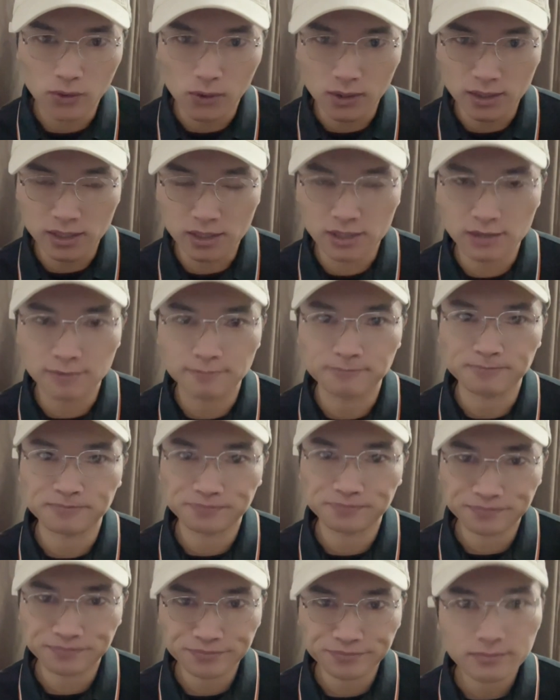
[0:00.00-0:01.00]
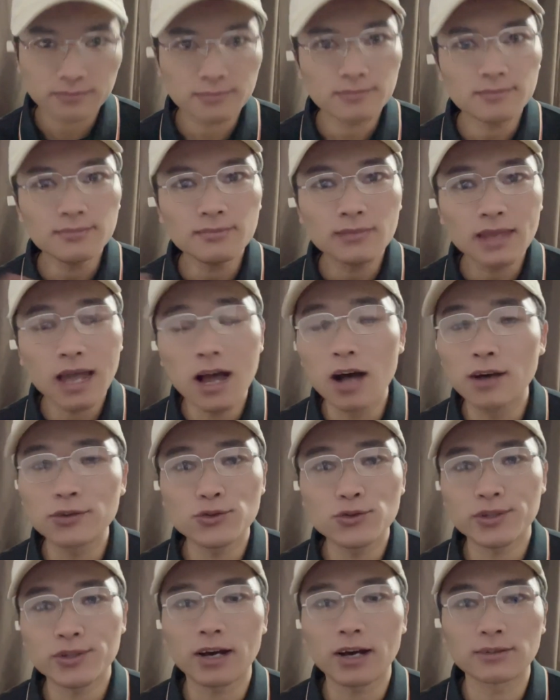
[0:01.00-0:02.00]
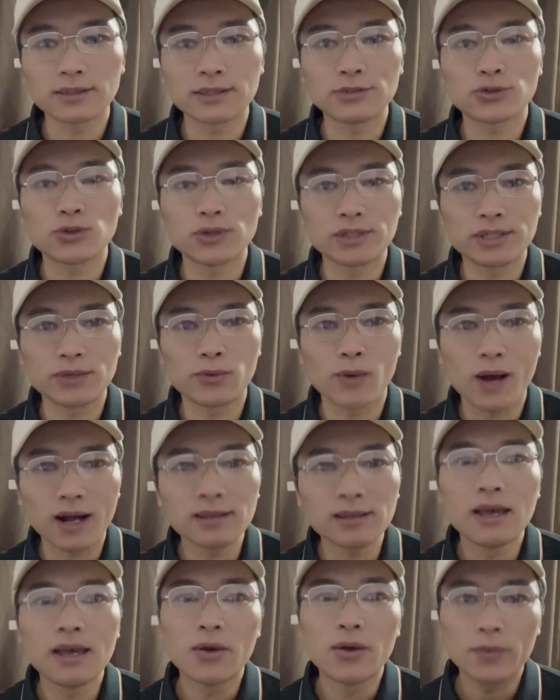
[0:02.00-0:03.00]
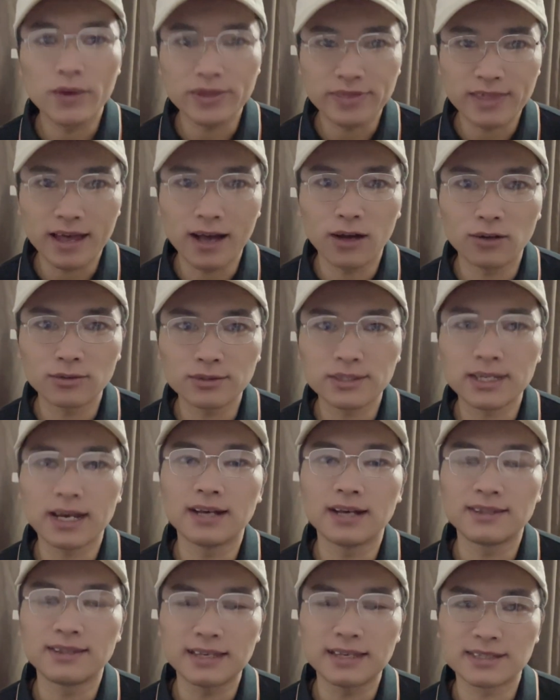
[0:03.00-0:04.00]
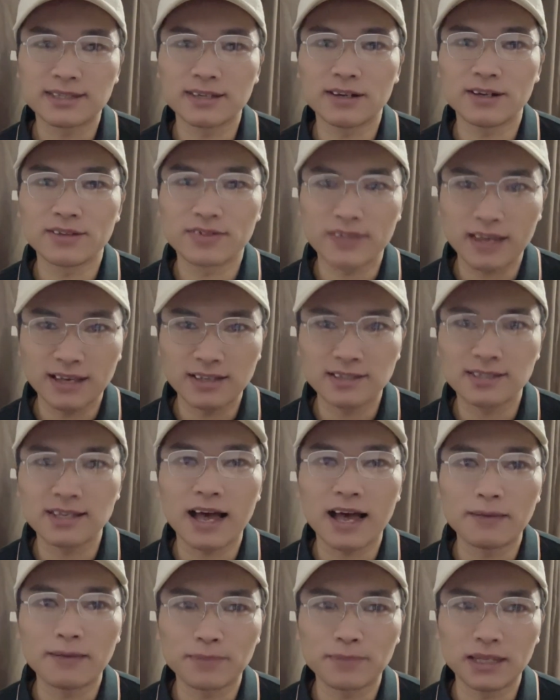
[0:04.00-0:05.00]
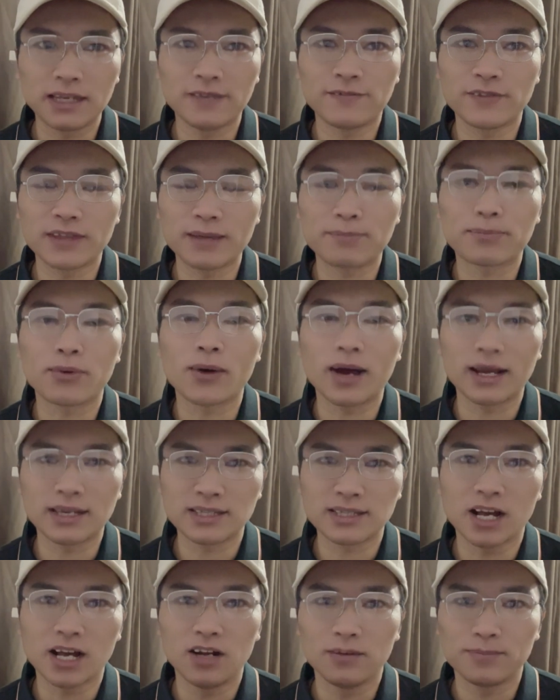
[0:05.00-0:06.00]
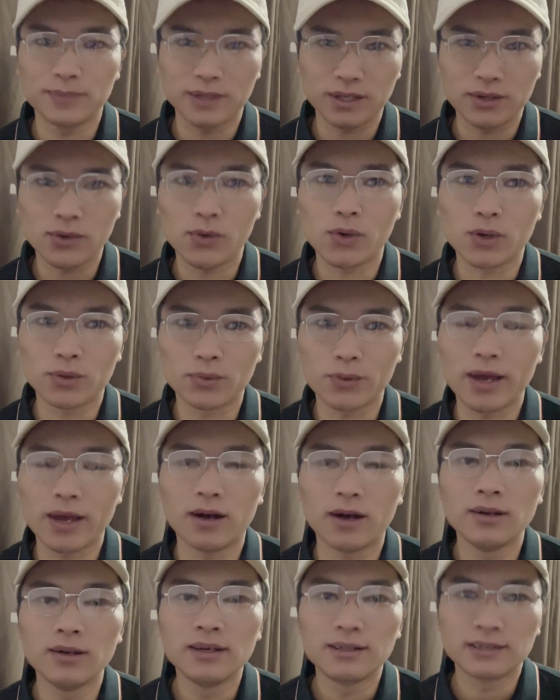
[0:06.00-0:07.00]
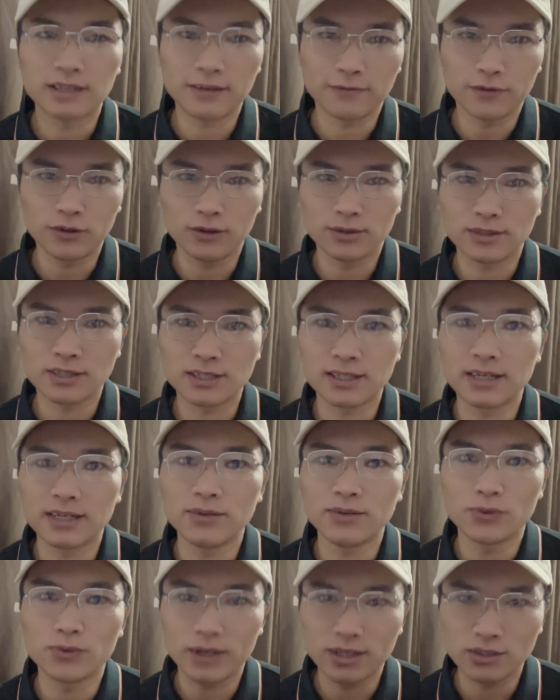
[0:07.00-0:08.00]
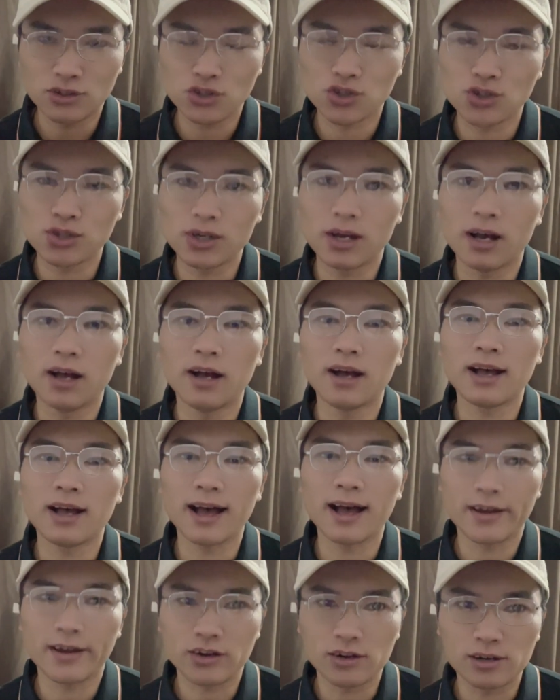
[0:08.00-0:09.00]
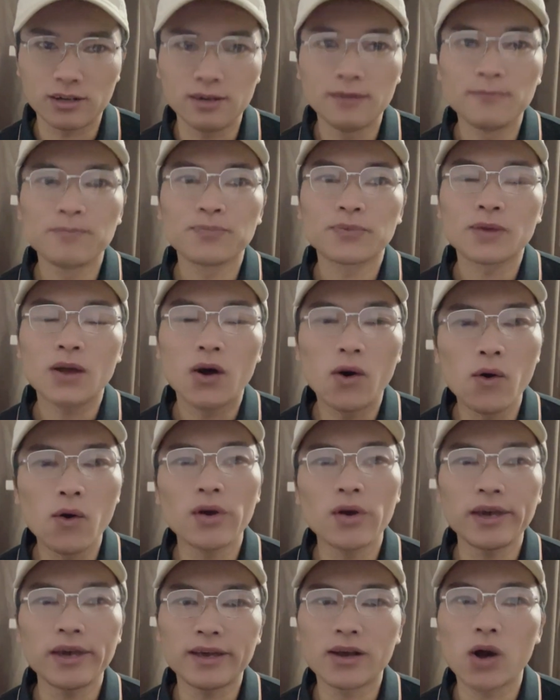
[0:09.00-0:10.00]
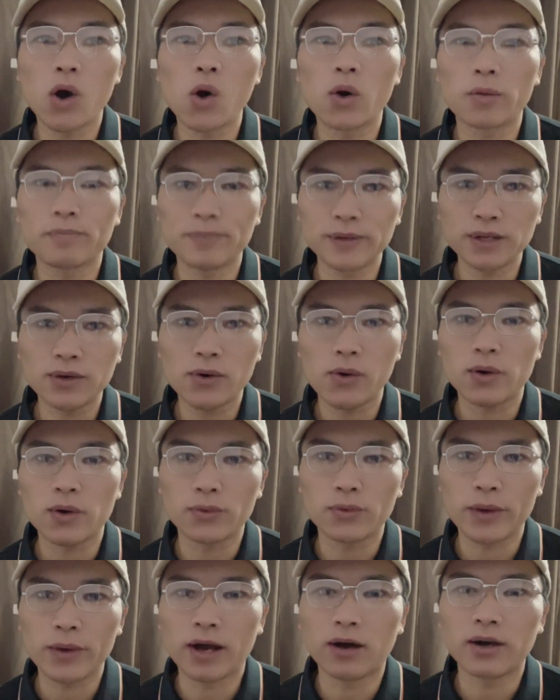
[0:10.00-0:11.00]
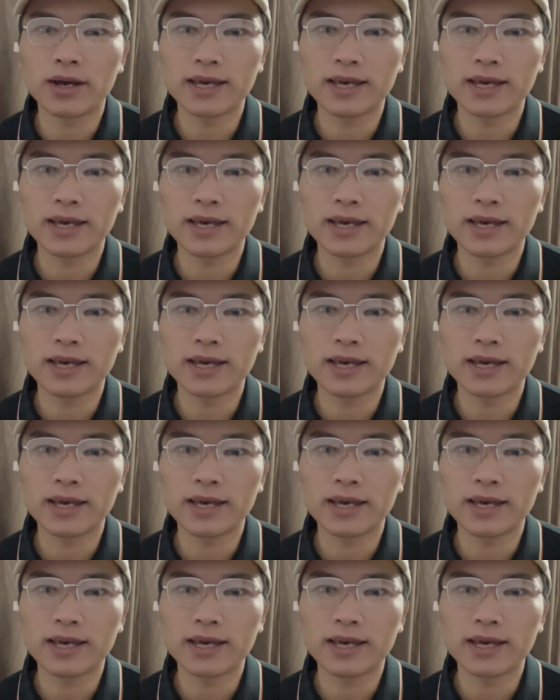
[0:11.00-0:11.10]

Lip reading: quarter of 2021. Without these things, I believe the price of Bitcoin will definitely reach higher. All in all, Bitcoin will